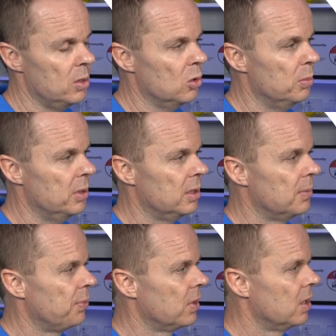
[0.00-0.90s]
open it.
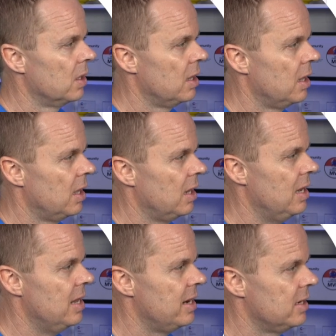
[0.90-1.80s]

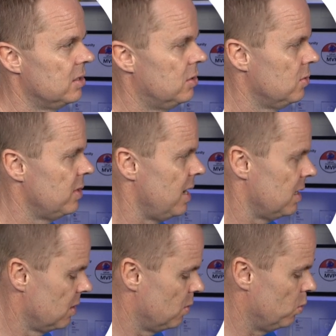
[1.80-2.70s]
Let us do
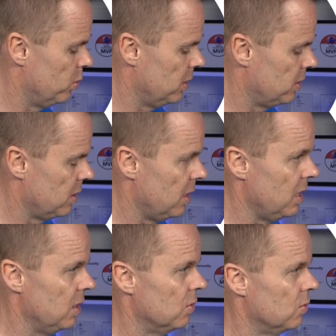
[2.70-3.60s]
that with
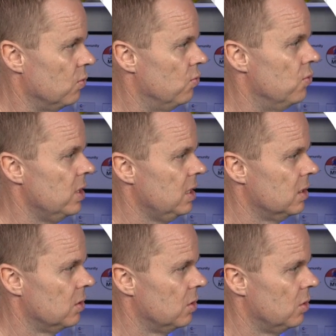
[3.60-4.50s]
a
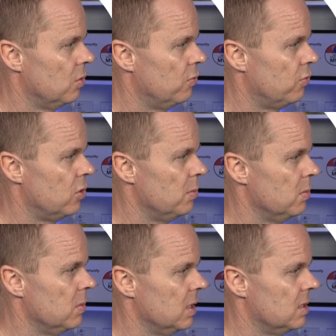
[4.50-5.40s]
read
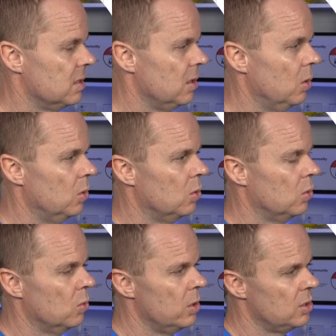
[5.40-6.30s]
from Excel
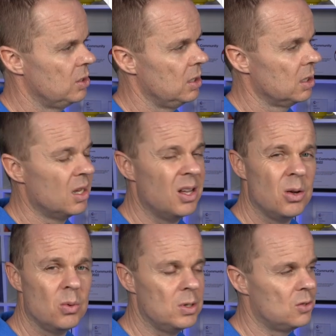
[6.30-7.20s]
worksheet.
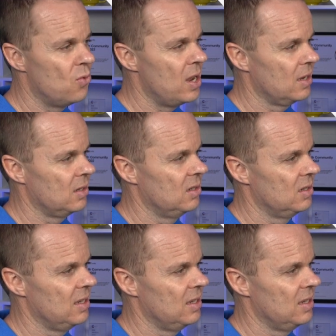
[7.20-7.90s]
We drag it in